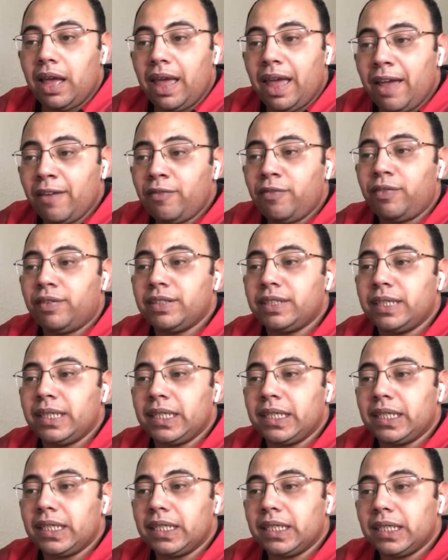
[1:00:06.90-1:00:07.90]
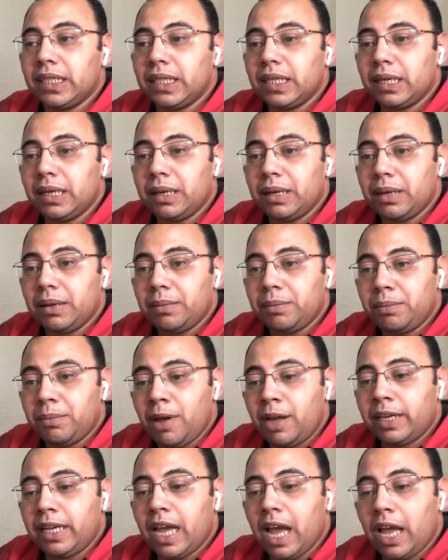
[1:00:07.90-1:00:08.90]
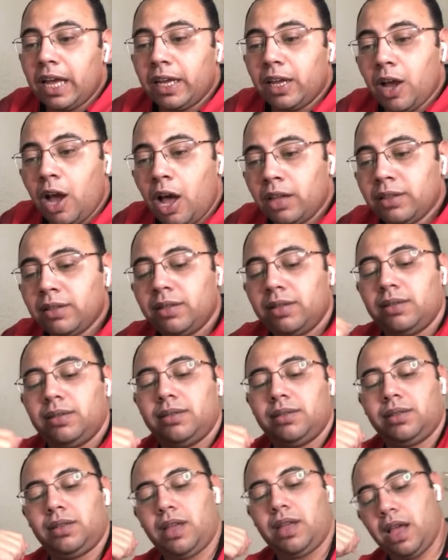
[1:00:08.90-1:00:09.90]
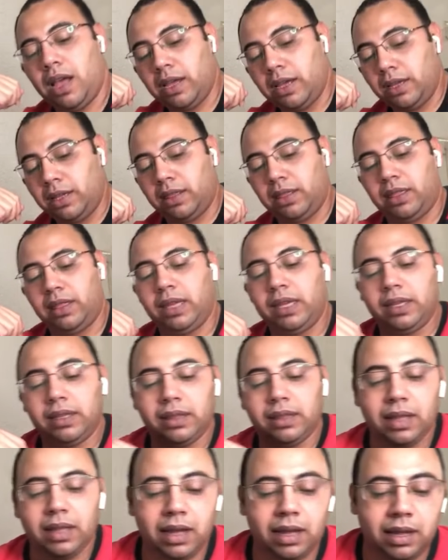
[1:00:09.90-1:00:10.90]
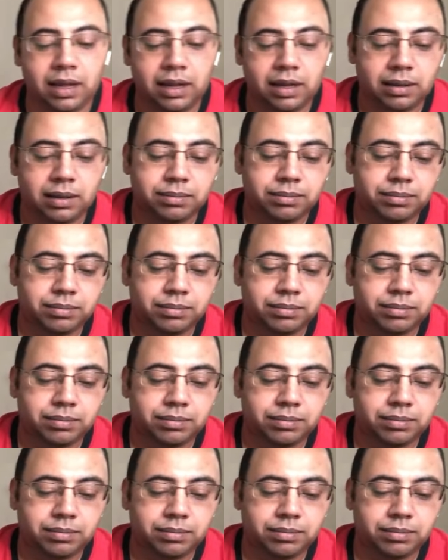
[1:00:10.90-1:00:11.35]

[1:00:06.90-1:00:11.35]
Every money I got, I think the